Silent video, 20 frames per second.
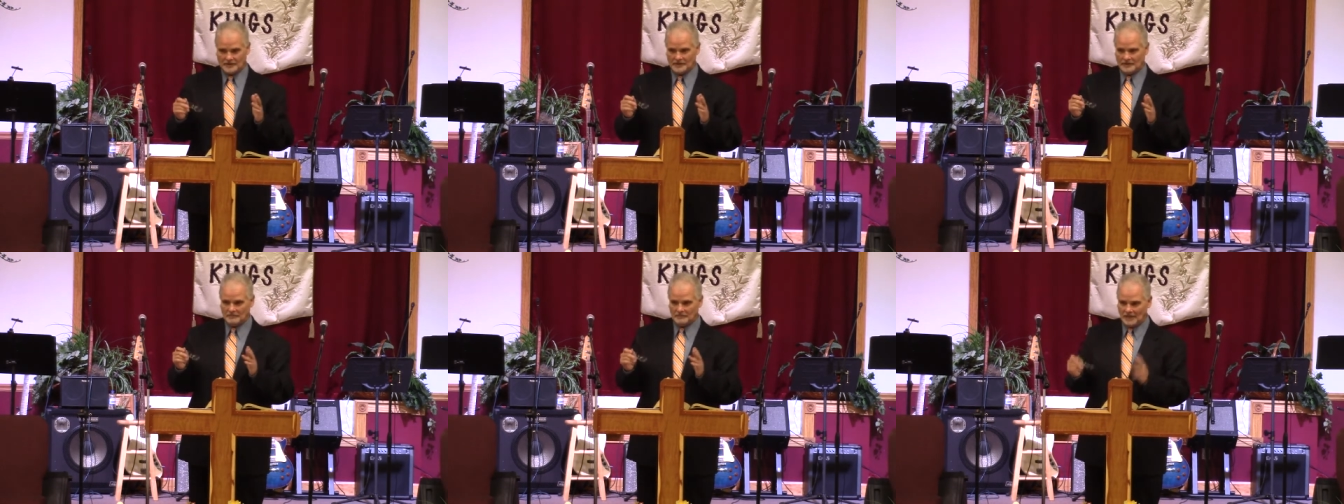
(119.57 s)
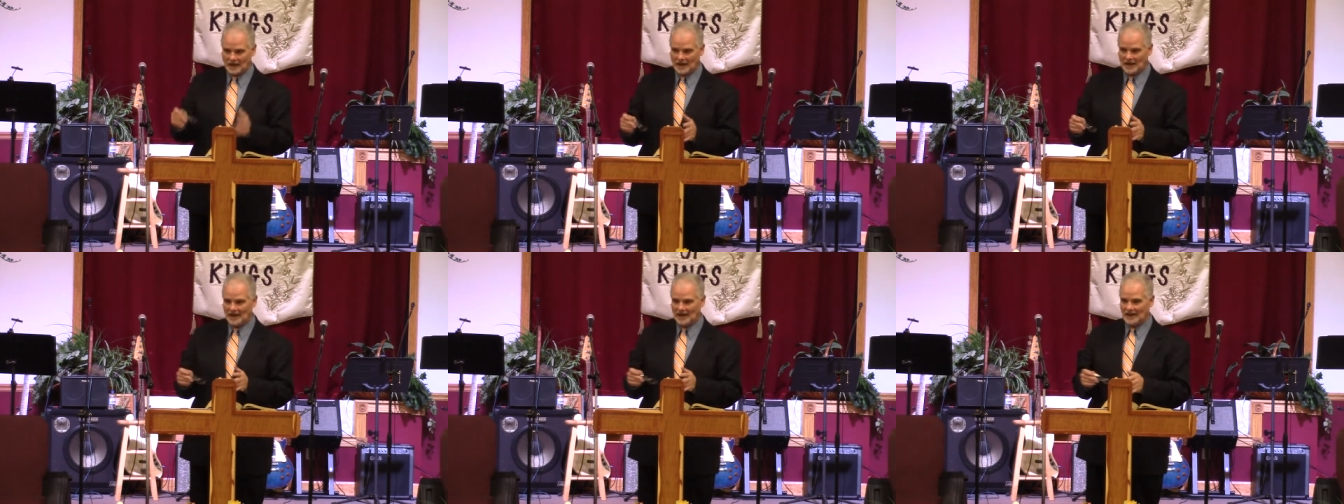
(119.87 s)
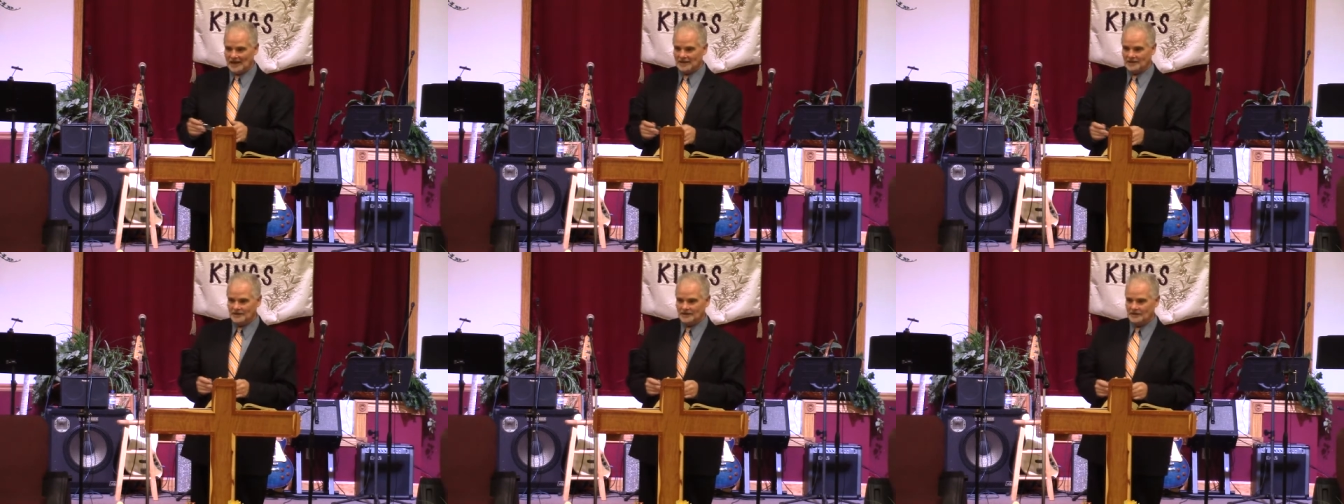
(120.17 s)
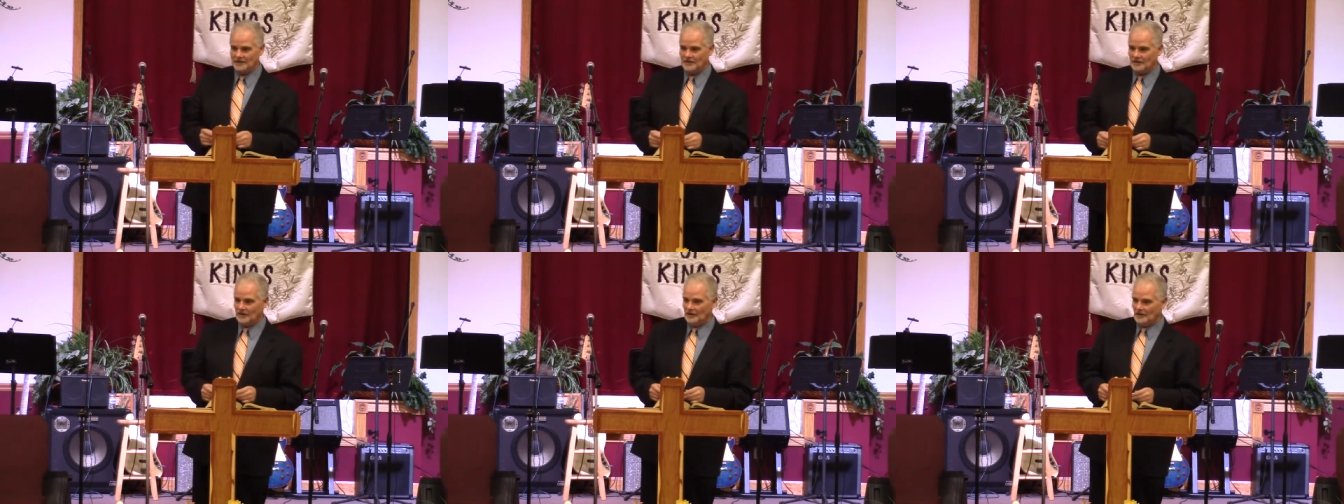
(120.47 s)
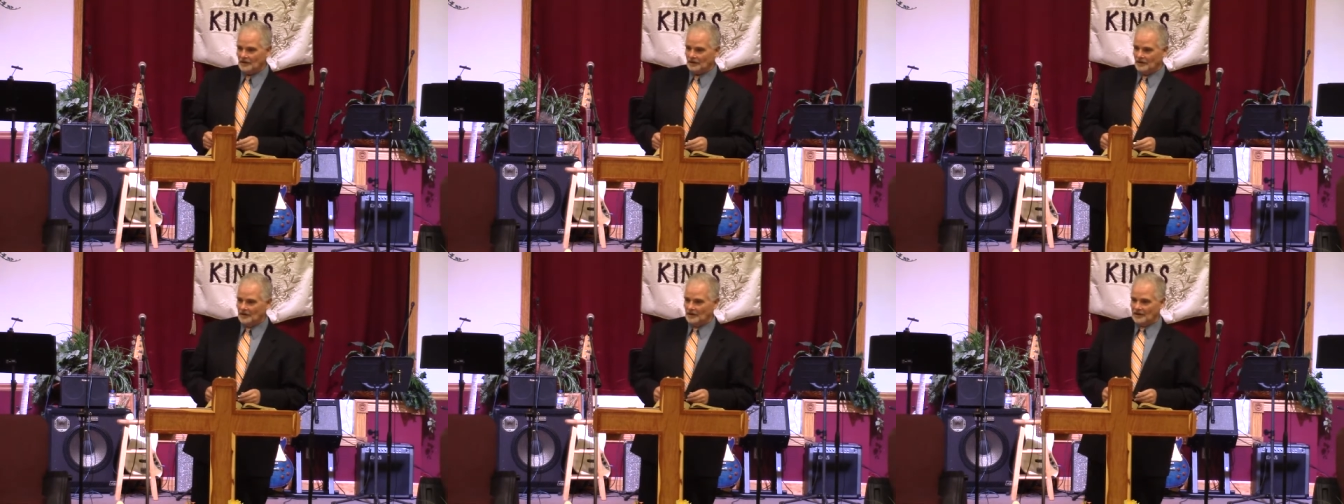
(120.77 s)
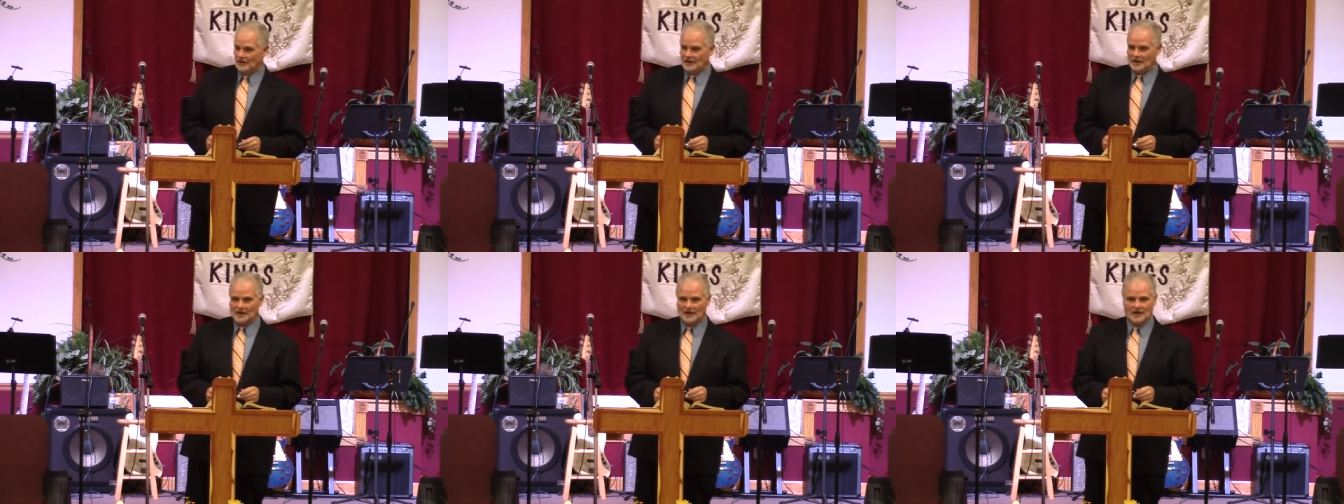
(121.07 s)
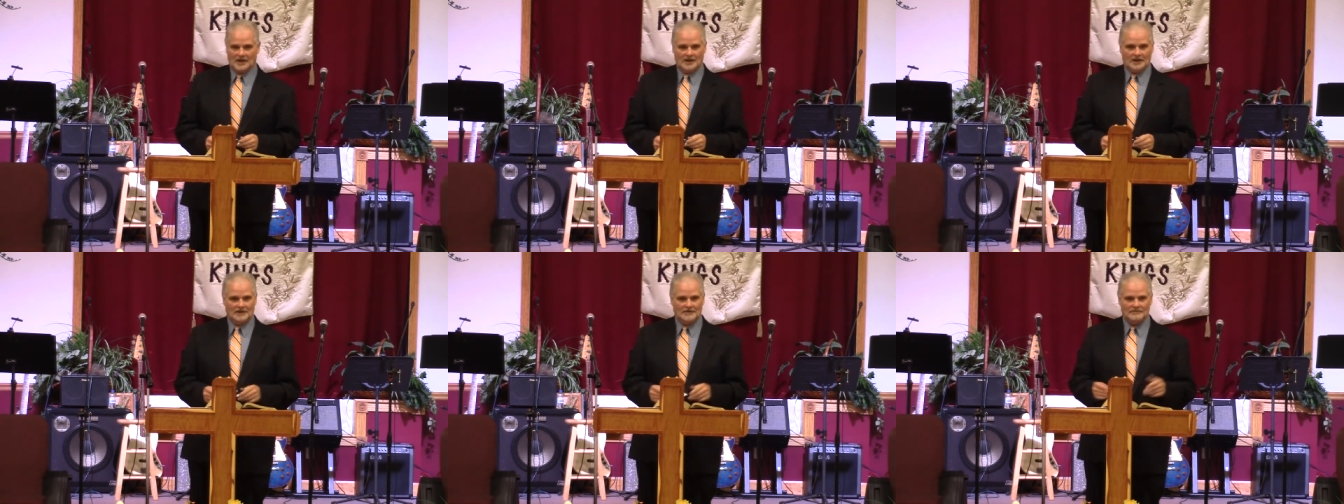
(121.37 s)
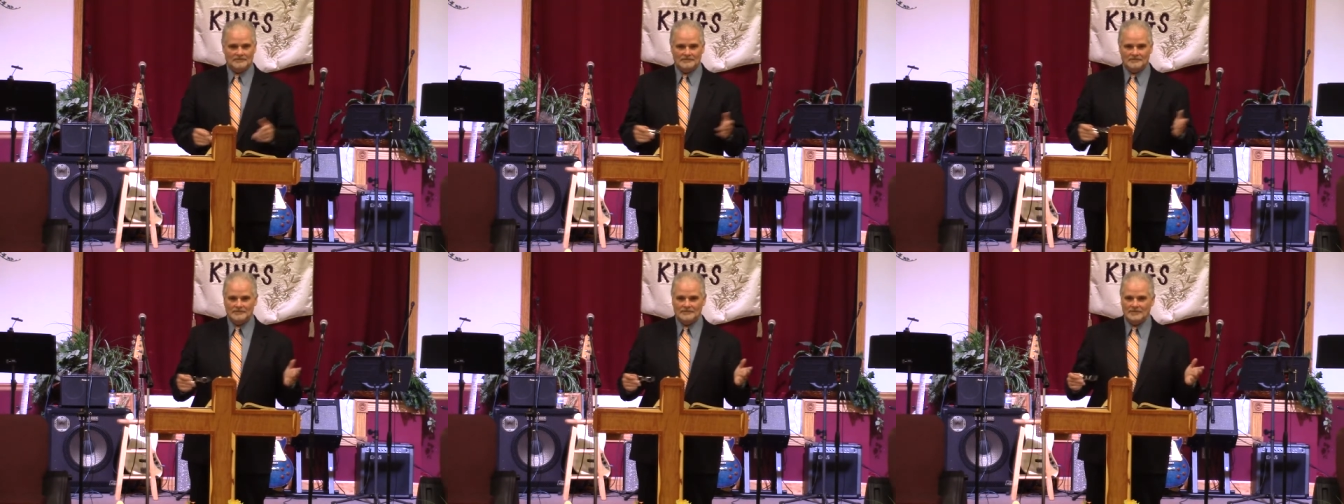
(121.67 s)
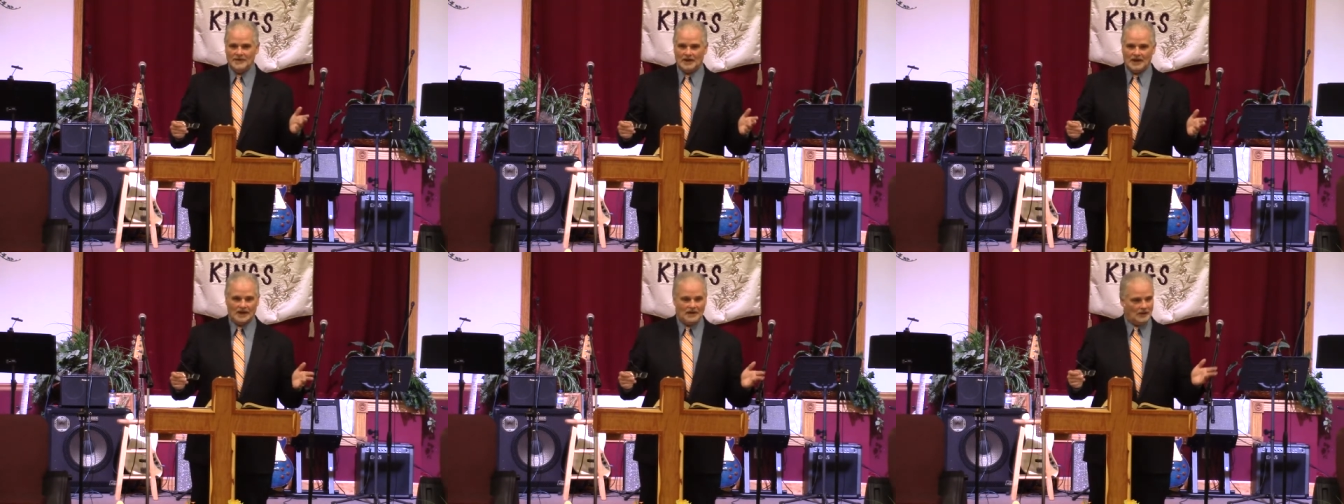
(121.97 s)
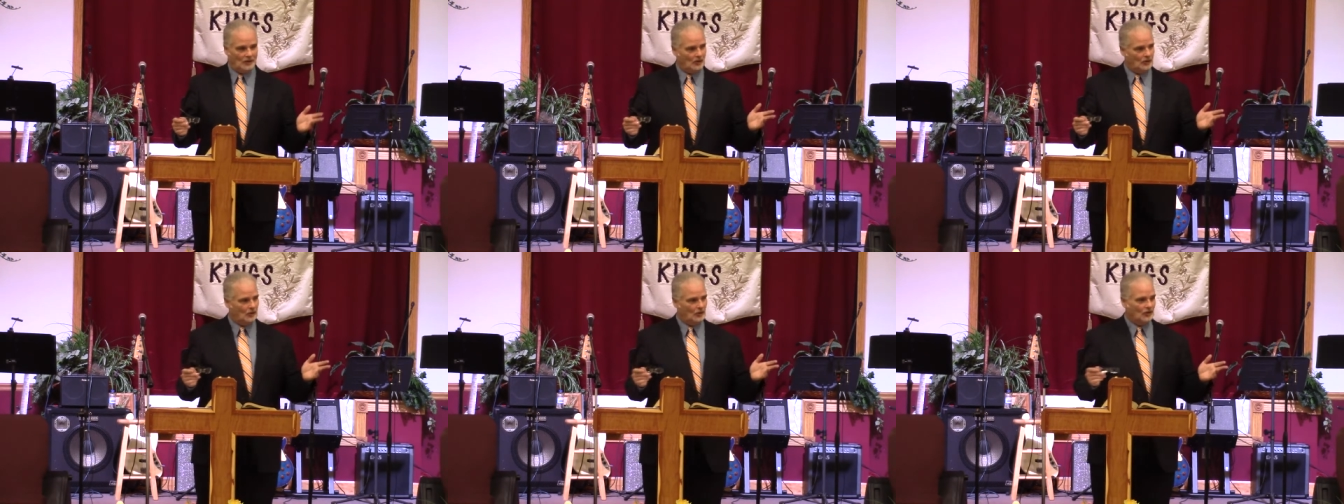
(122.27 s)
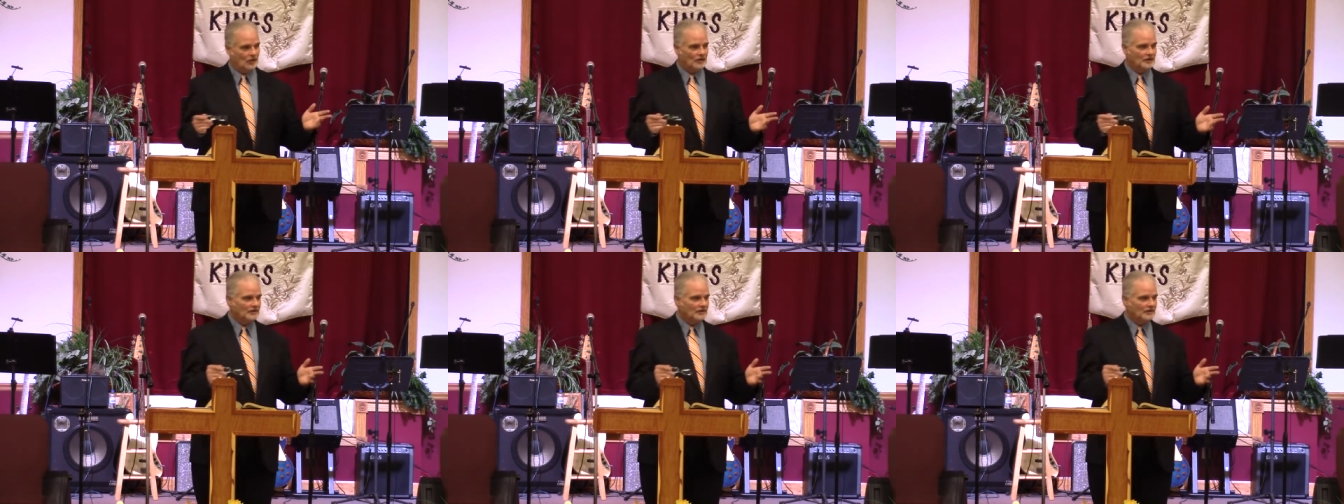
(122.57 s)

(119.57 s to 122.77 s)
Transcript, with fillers: and Mike uh, and Lauren.